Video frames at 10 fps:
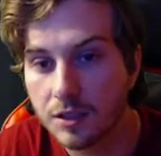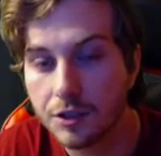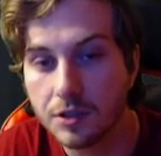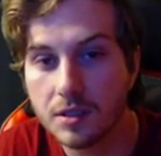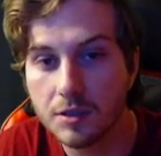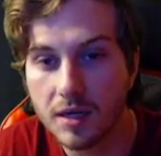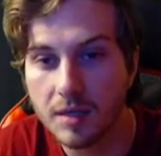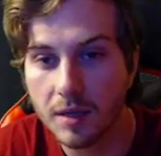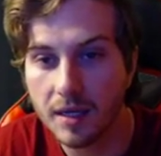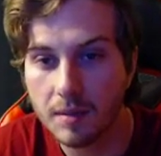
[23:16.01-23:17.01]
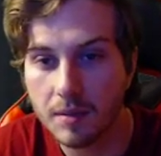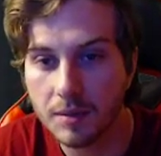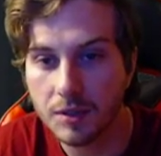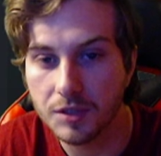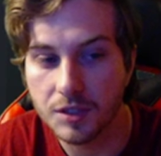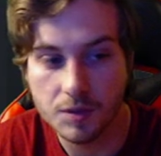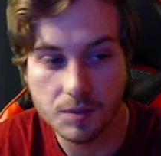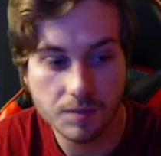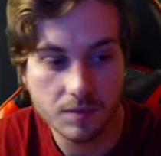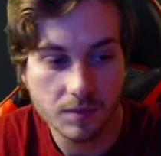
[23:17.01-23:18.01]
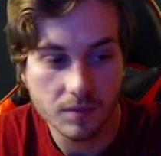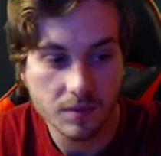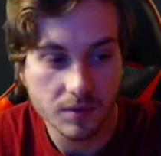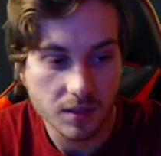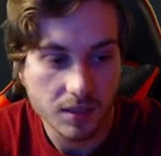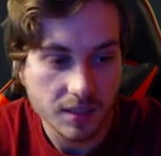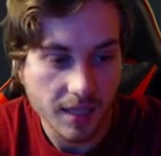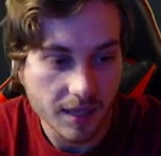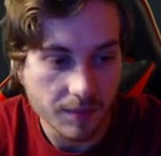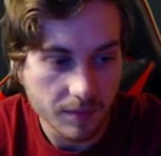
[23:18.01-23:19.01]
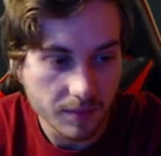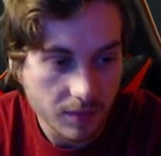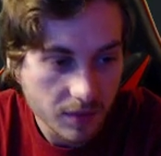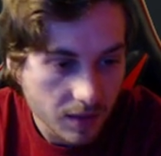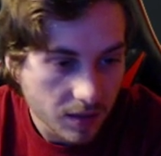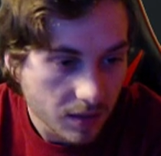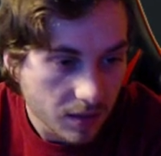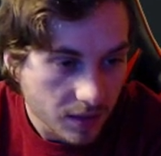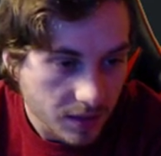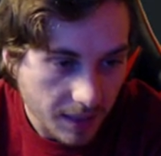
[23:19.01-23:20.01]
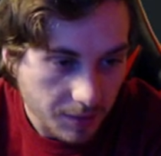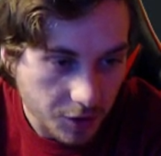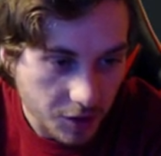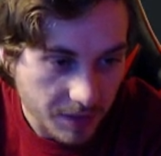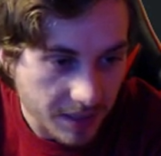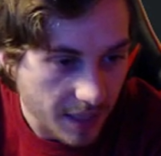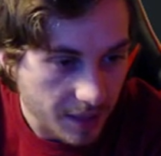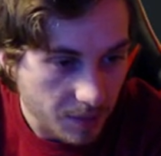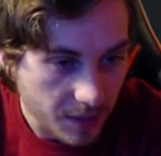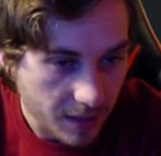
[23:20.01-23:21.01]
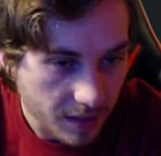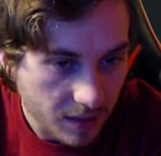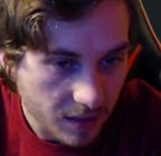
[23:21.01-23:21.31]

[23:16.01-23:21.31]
Shouldn't have tried to play MW2. This game should just be dead to me.